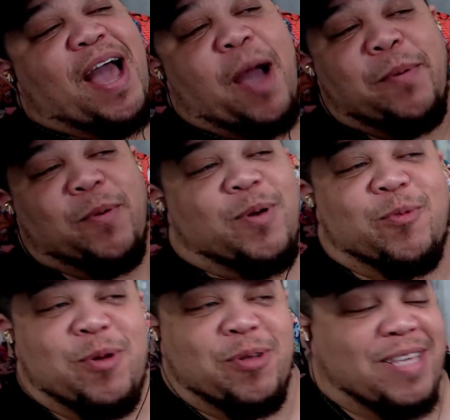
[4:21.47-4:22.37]
I remember when
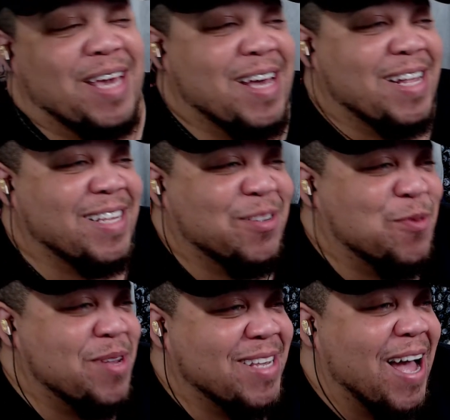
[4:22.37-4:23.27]
we was kids and
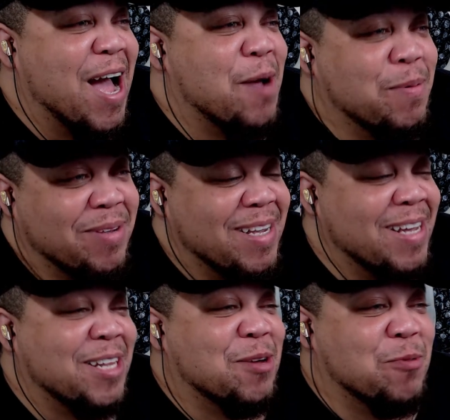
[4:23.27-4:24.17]
I remember
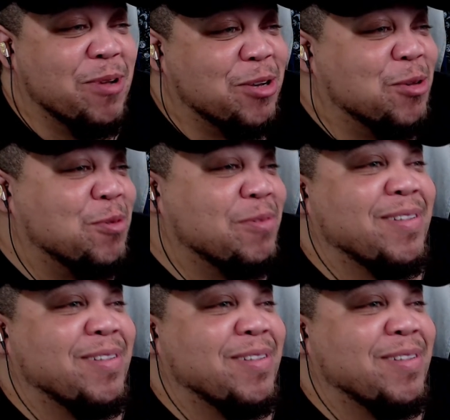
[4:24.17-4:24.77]
seeing the original.